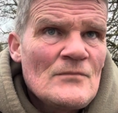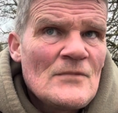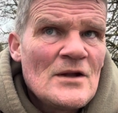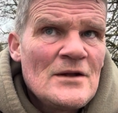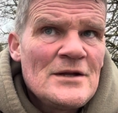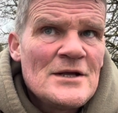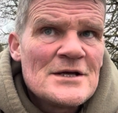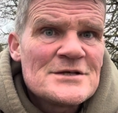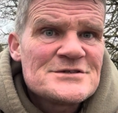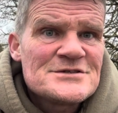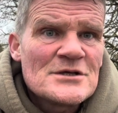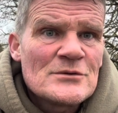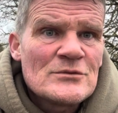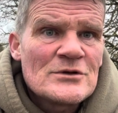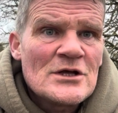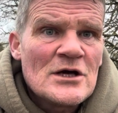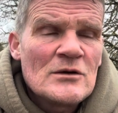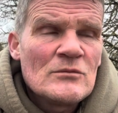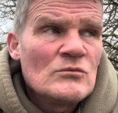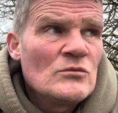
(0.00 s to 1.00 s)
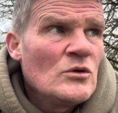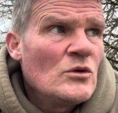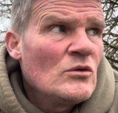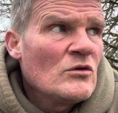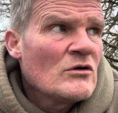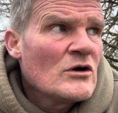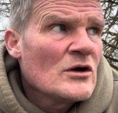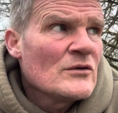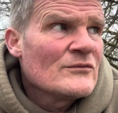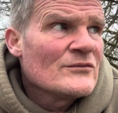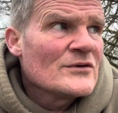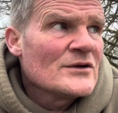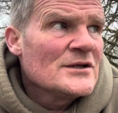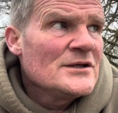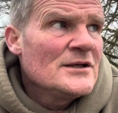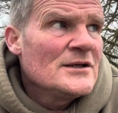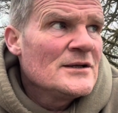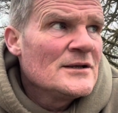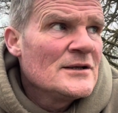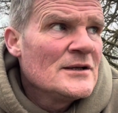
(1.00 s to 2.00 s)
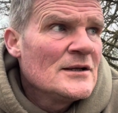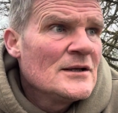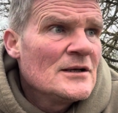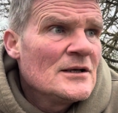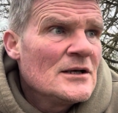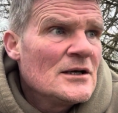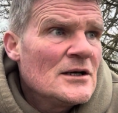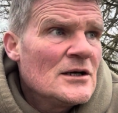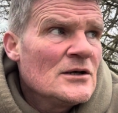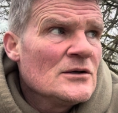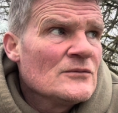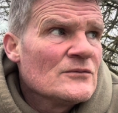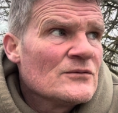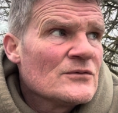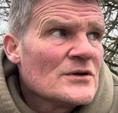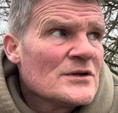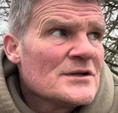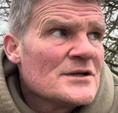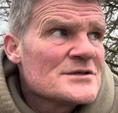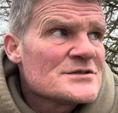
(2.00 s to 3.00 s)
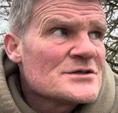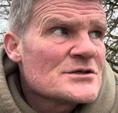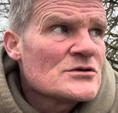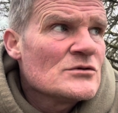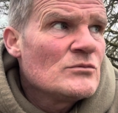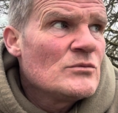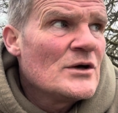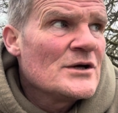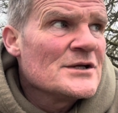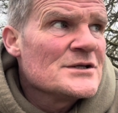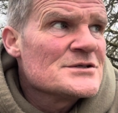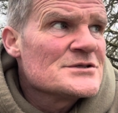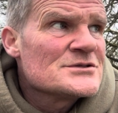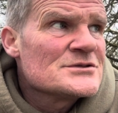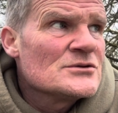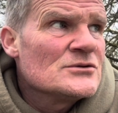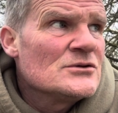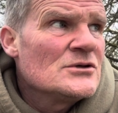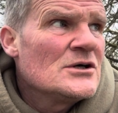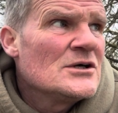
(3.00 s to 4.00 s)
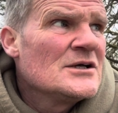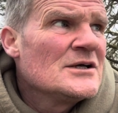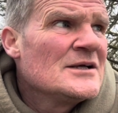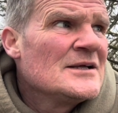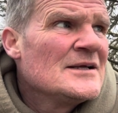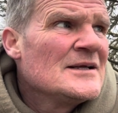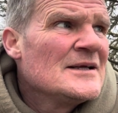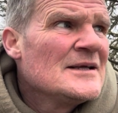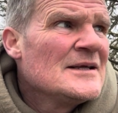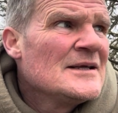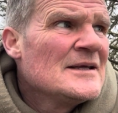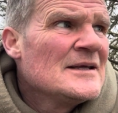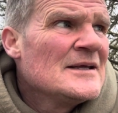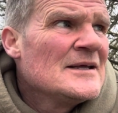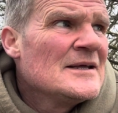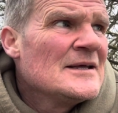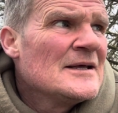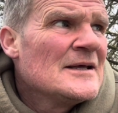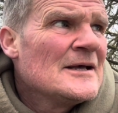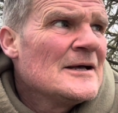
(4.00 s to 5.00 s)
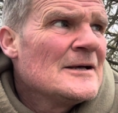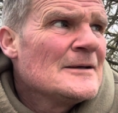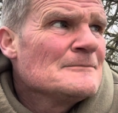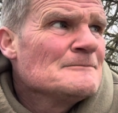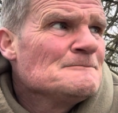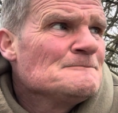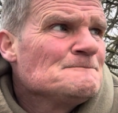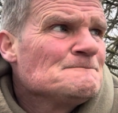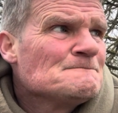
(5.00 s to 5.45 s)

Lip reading: yeah, stick with the open water. Hopefully there's a good one in store. Um,